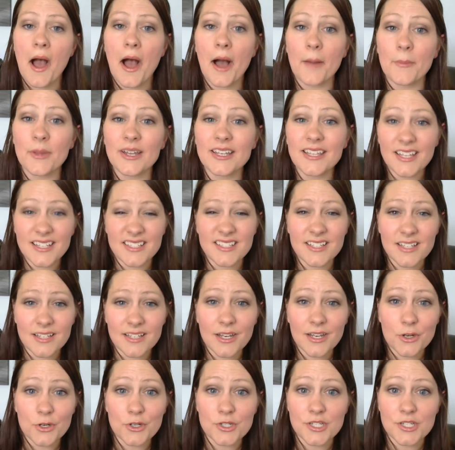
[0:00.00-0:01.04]
Um, and kids
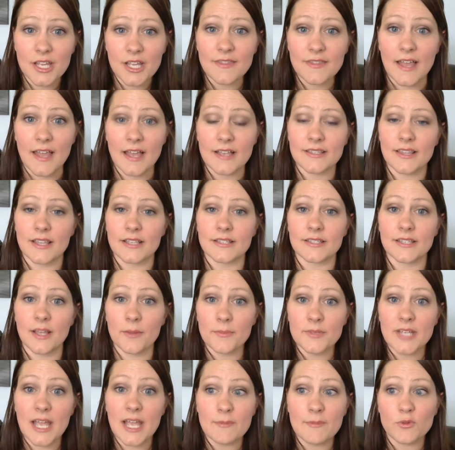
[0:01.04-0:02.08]
can understand that, that
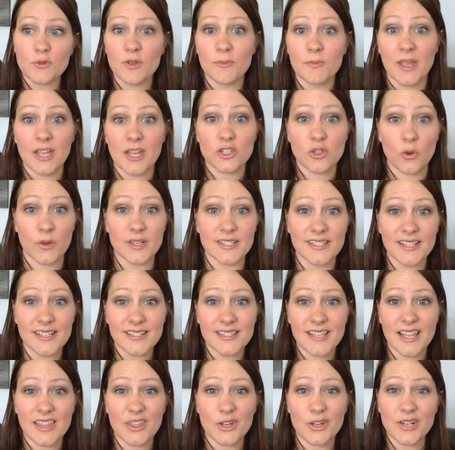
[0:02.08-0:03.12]
sometimes we make
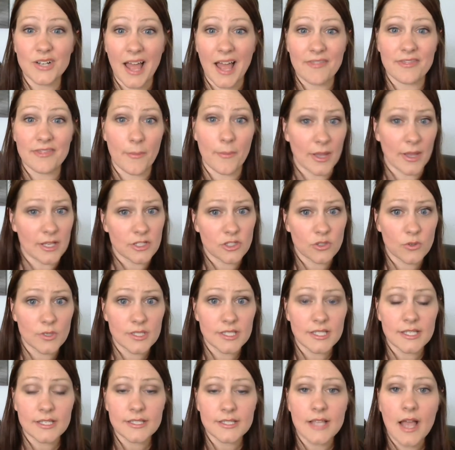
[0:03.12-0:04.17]
choices and they're not the best
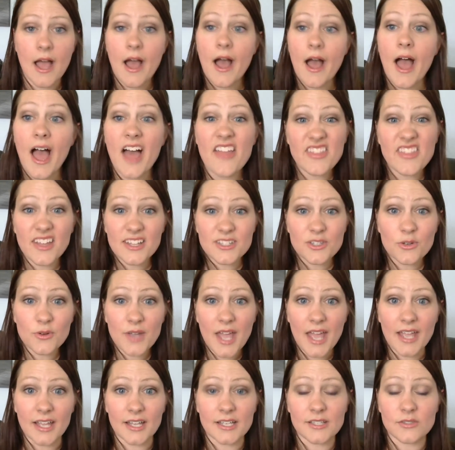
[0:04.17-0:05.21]
choices. And that's
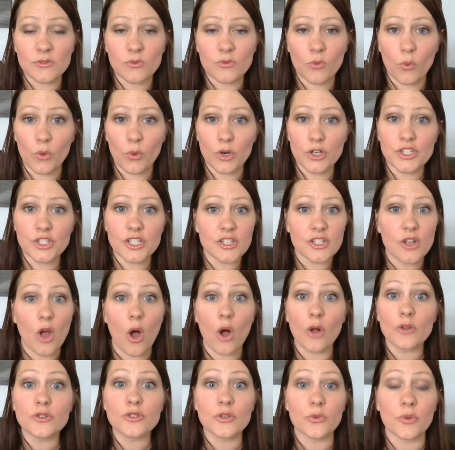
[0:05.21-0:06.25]
okay because we're just
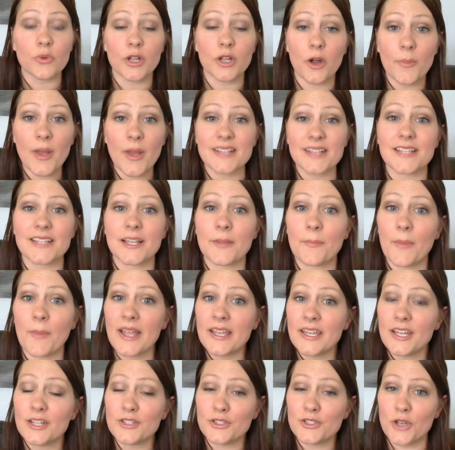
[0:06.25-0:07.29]
all doing our best. Like my
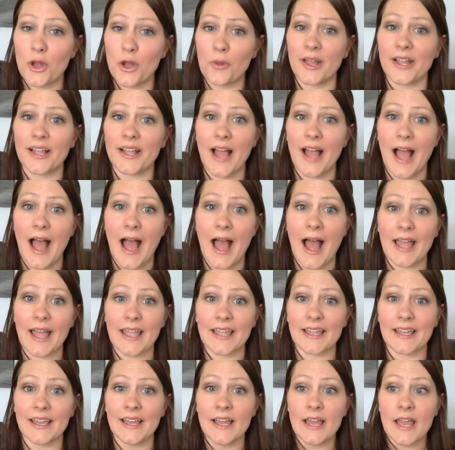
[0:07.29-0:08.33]
kids know, like
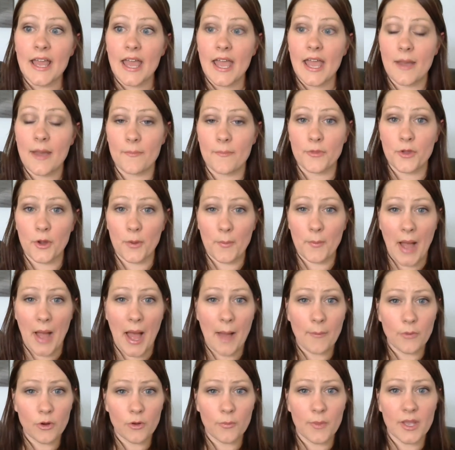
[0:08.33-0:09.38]
I am their
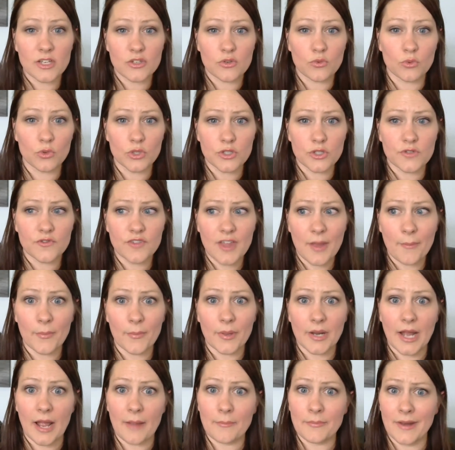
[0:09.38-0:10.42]
mom who makes rules for them,
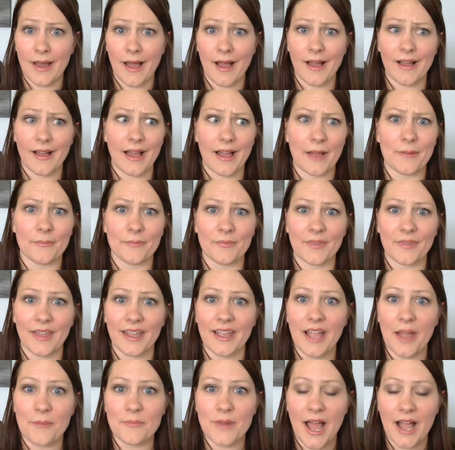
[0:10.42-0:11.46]
but I'm not
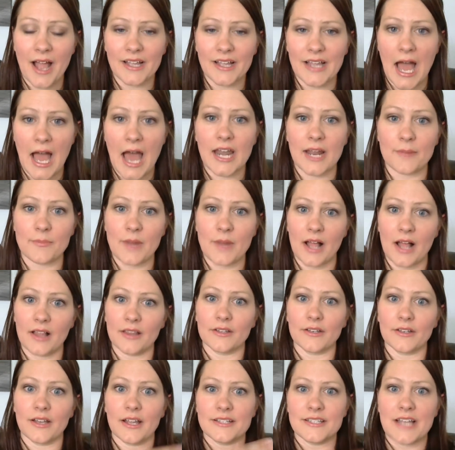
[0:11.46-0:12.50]
like I'm not God. I'm not
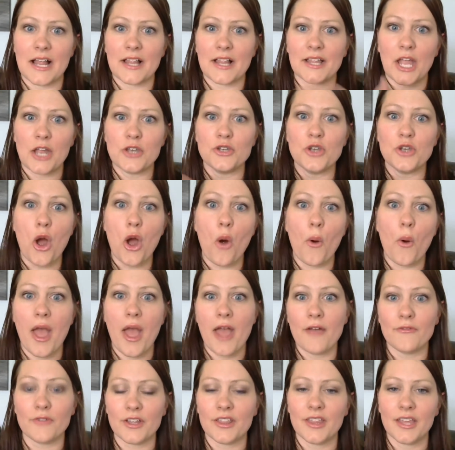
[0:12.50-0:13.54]
it's not like I know
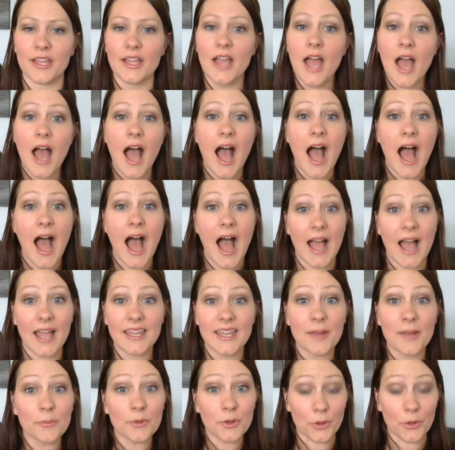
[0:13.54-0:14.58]
everything.
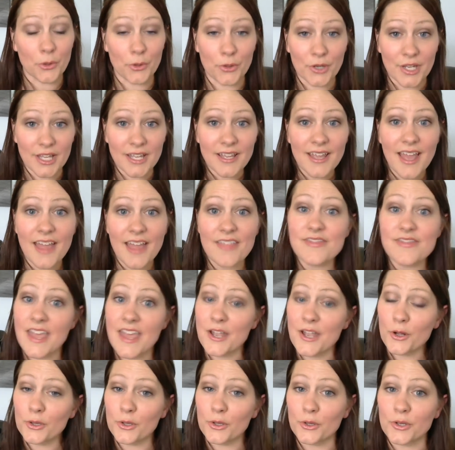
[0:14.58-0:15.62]
I am learning and
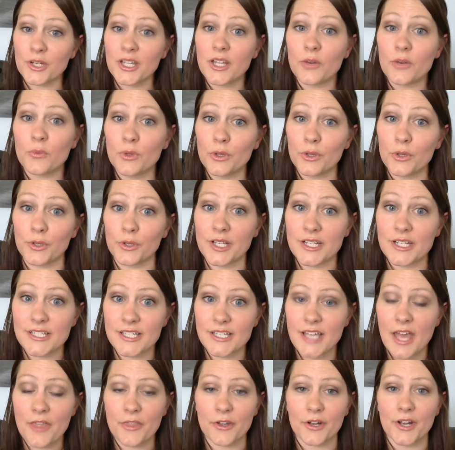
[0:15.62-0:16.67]
they are learning and we're learning
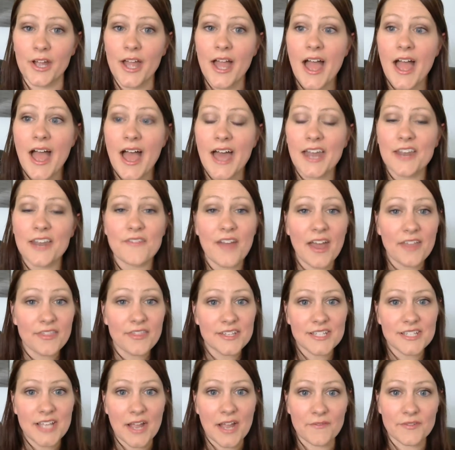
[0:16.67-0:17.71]
together. And I've had
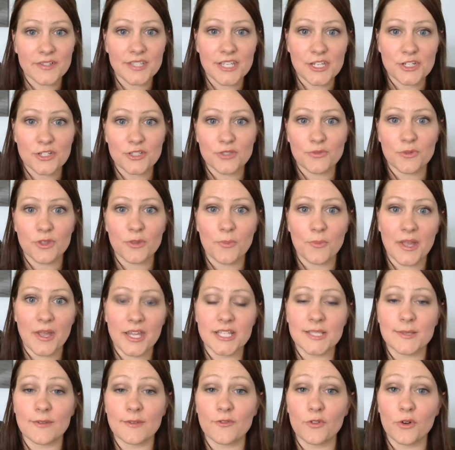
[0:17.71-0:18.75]
these conversations with my
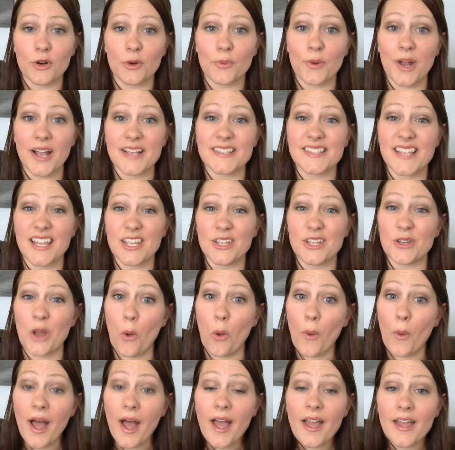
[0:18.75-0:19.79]
kids before where I say, you
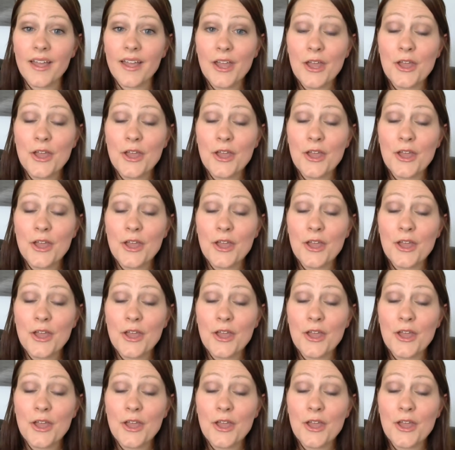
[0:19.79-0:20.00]
know what?